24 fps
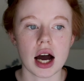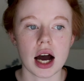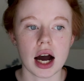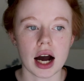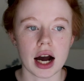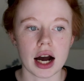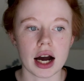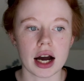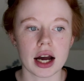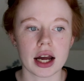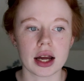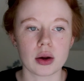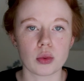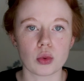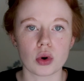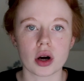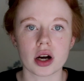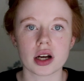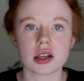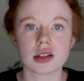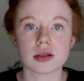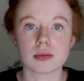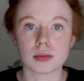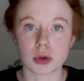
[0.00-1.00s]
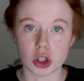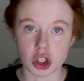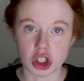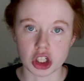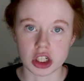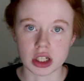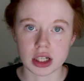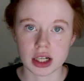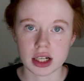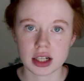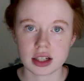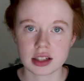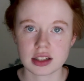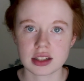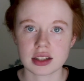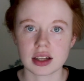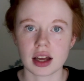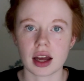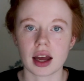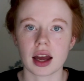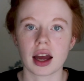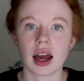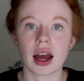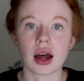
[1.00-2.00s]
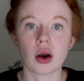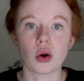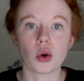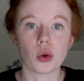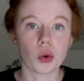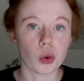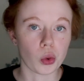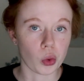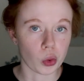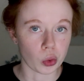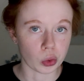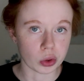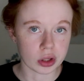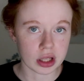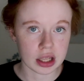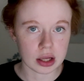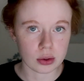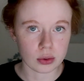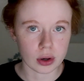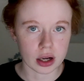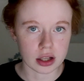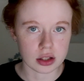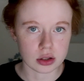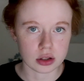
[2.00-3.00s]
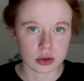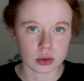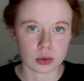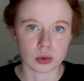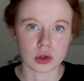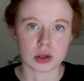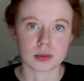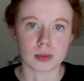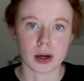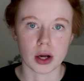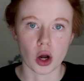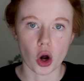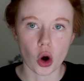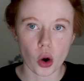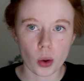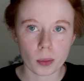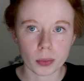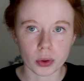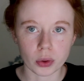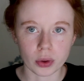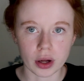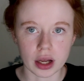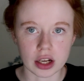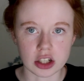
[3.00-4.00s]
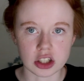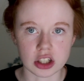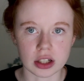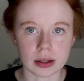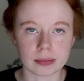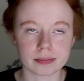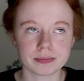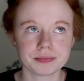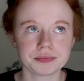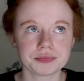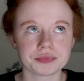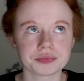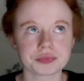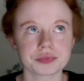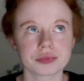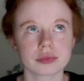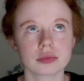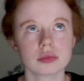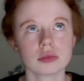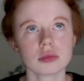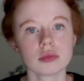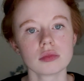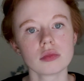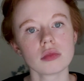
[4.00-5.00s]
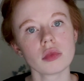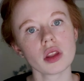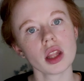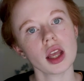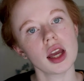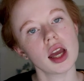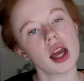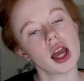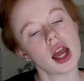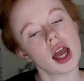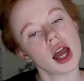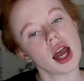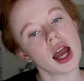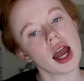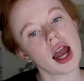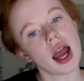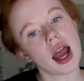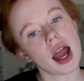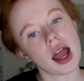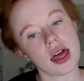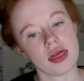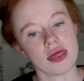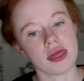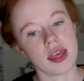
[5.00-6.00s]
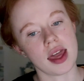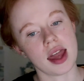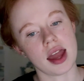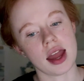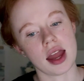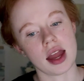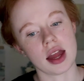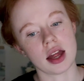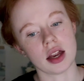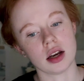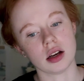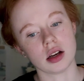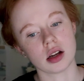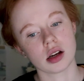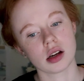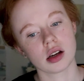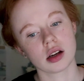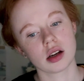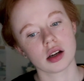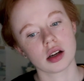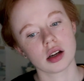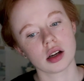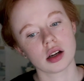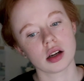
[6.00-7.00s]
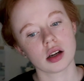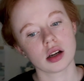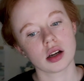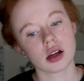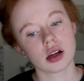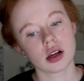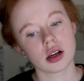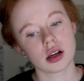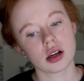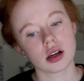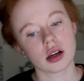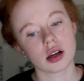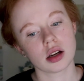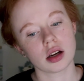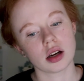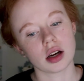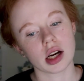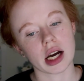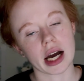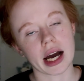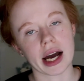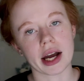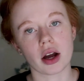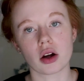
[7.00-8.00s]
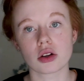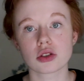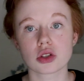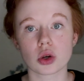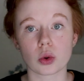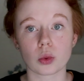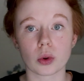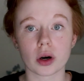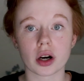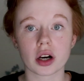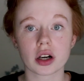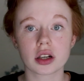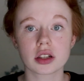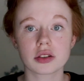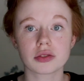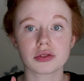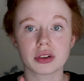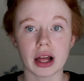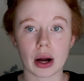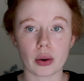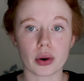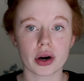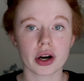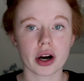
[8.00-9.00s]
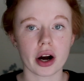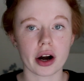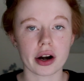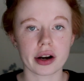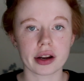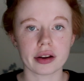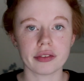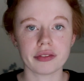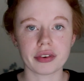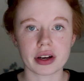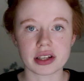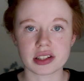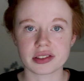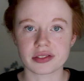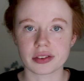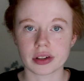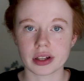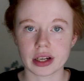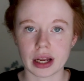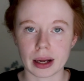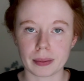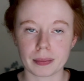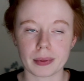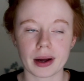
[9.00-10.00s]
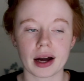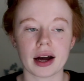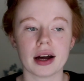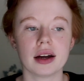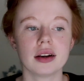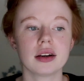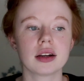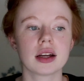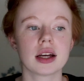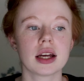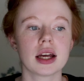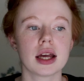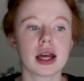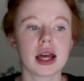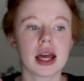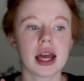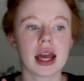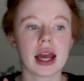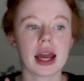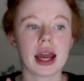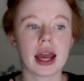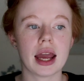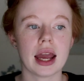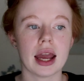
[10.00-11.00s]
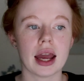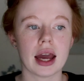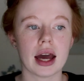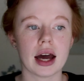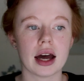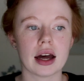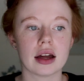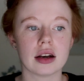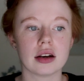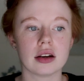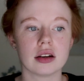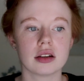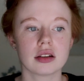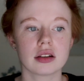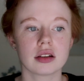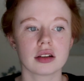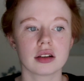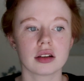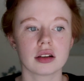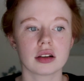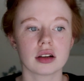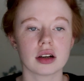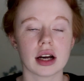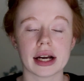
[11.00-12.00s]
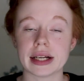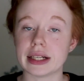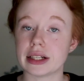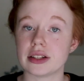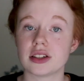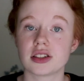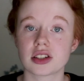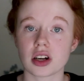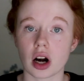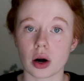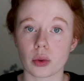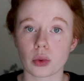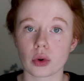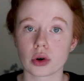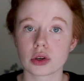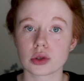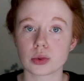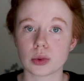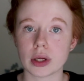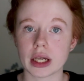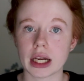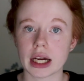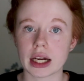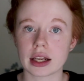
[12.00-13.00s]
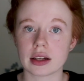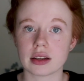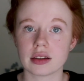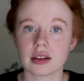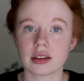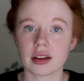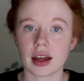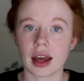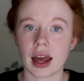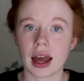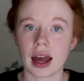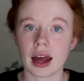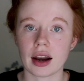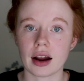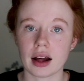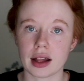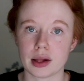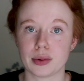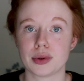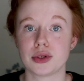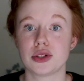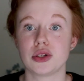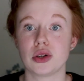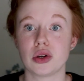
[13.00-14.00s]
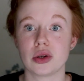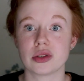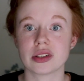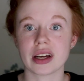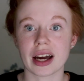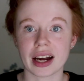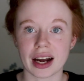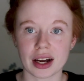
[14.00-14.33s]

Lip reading: I was merchandise at Old Key West, was my home location. And then I also worked Flower and Garden Festival at Epcot, and I did Star Wars weekends at Hollywood Studios.